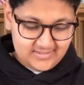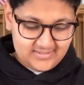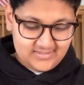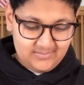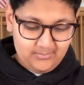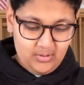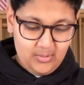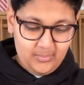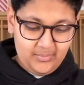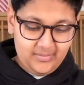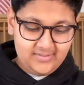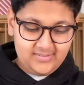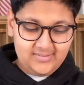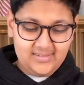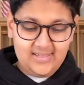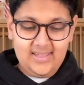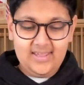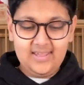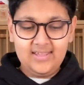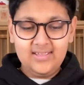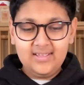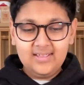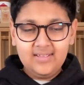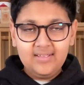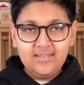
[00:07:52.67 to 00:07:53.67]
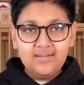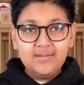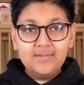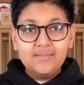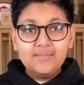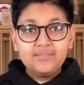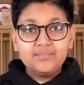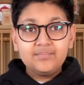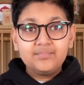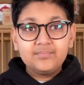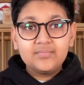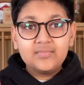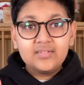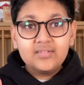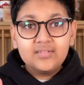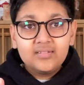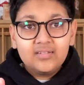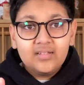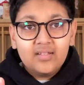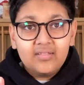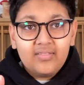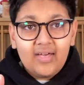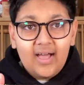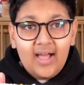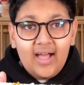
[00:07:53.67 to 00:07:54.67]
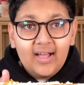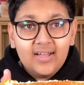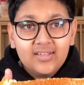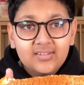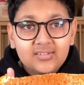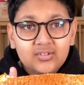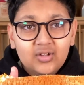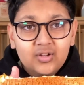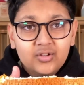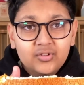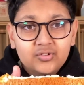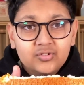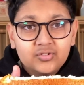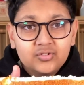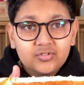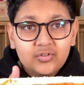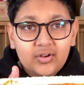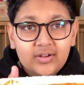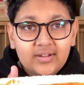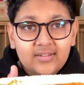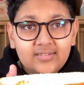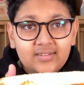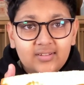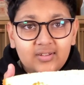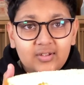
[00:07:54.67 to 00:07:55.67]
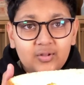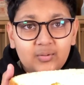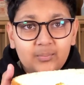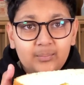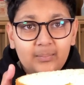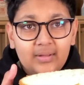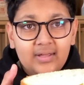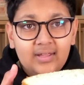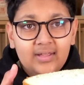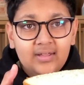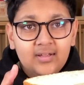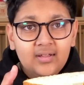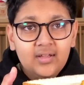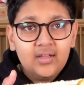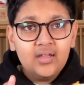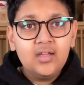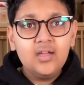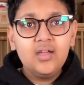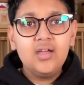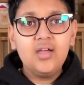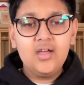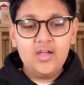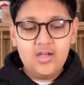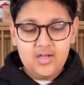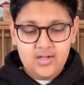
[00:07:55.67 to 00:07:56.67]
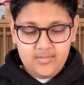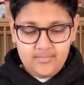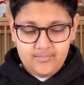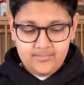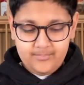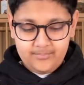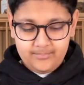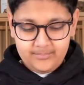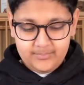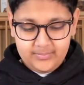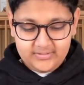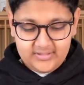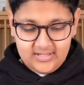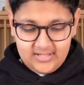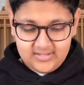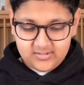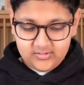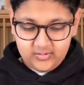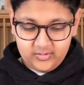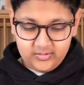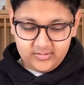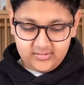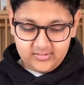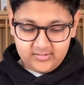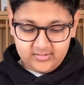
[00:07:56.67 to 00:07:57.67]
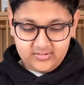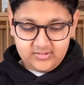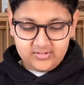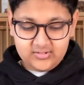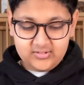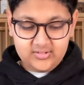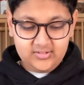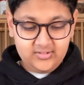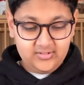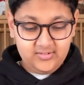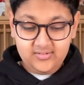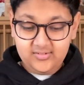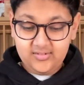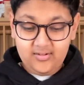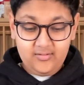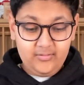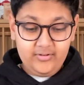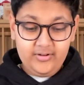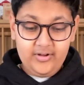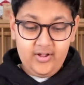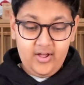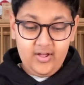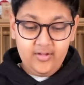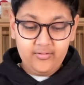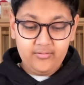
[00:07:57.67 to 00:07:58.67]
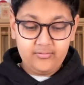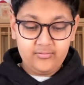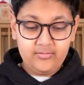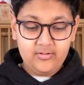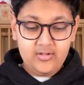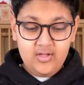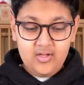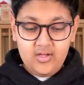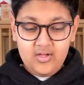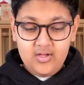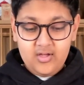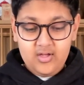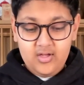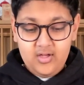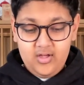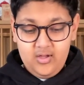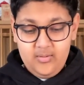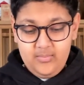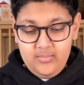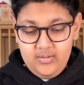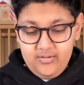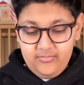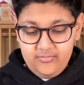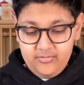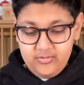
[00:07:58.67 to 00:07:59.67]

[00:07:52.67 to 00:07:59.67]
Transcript: can probably see that it's not as straight as it could be. But that's honestly just because of a knife. If